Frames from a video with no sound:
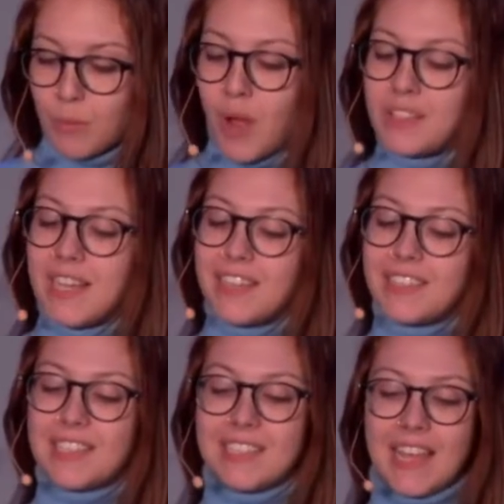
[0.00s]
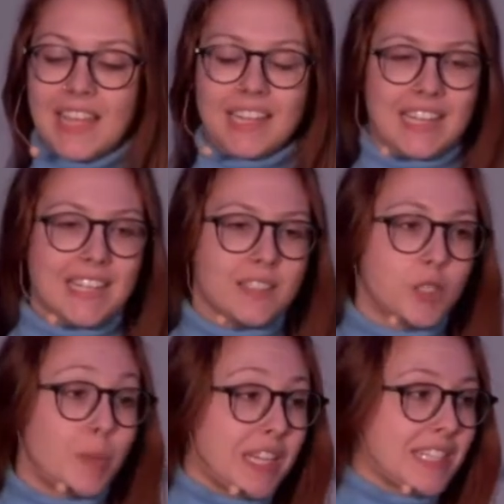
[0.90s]
Paul tells us that he's
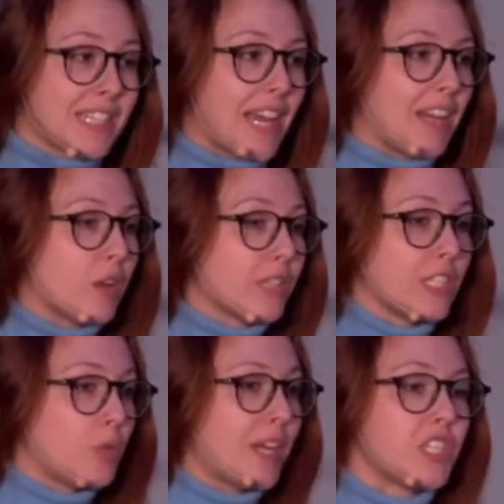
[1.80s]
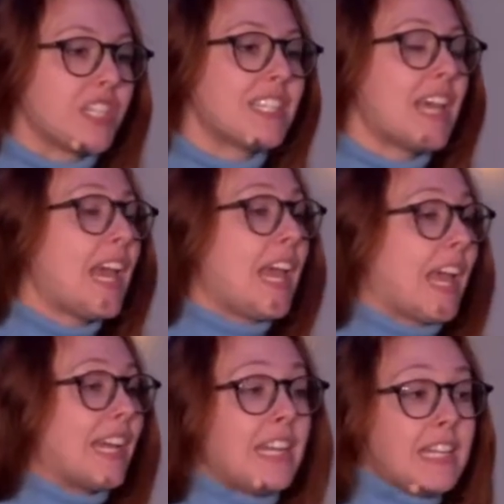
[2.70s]
learned to be content in all situations,
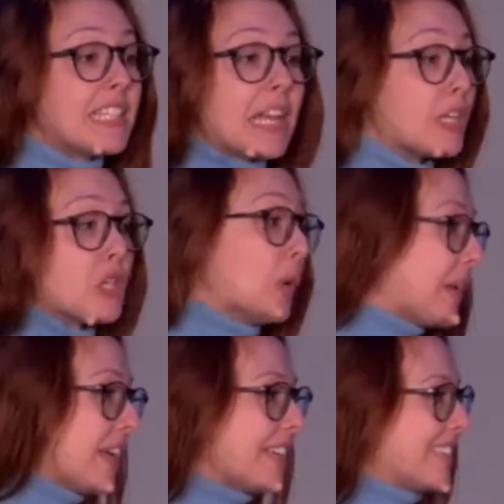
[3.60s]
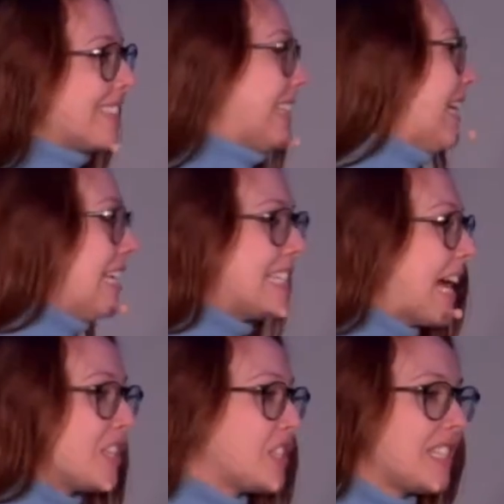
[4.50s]
and he's not joking. He's
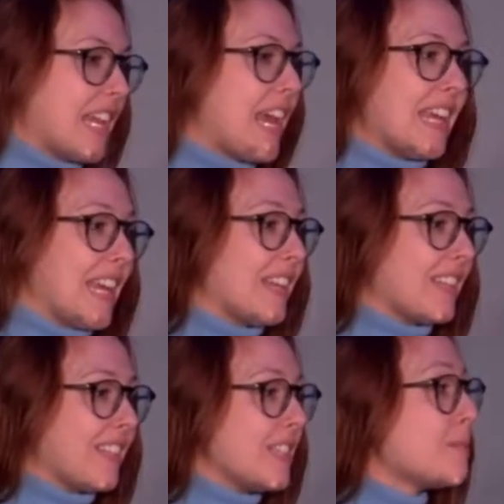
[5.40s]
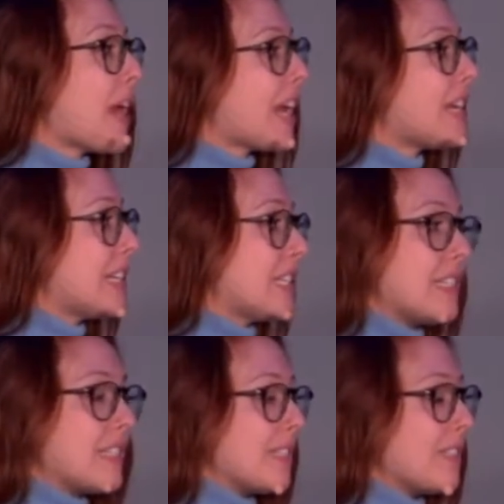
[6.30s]
not just saying it. This man is
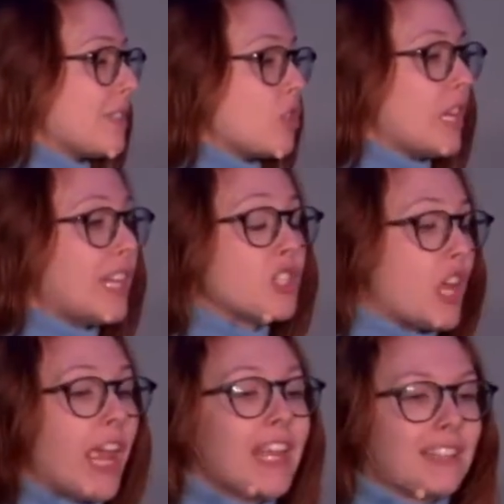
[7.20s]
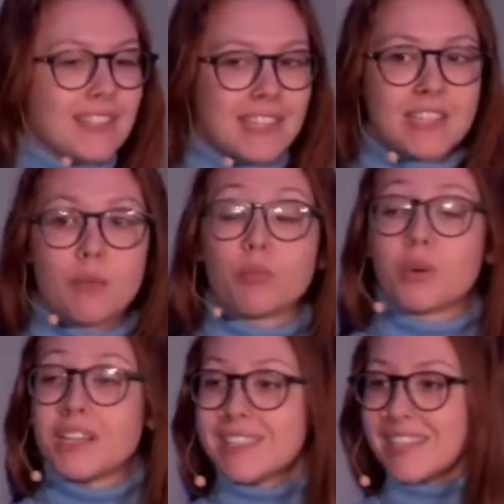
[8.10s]
in chains, he's in
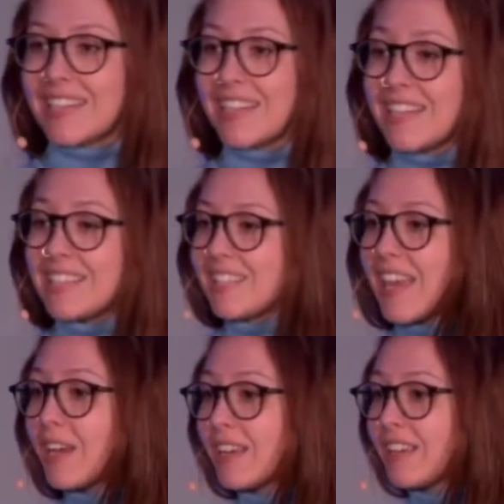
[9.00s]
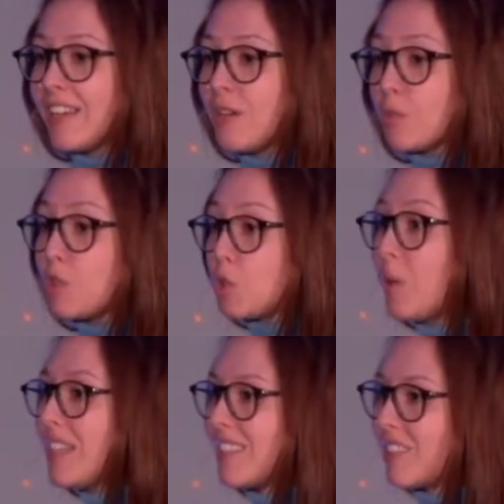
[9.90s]
prison, and he's saying,
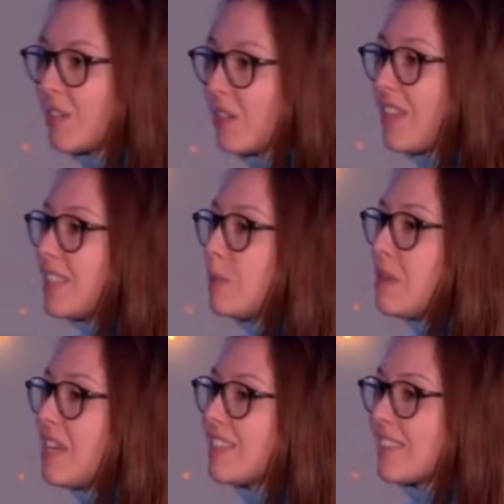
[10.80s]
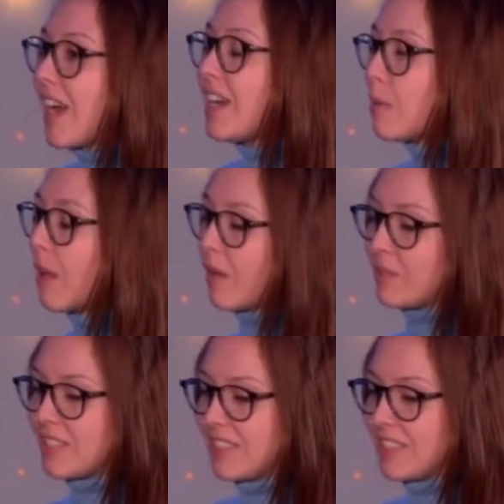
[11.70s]
Rejoice, there are things to be excited about.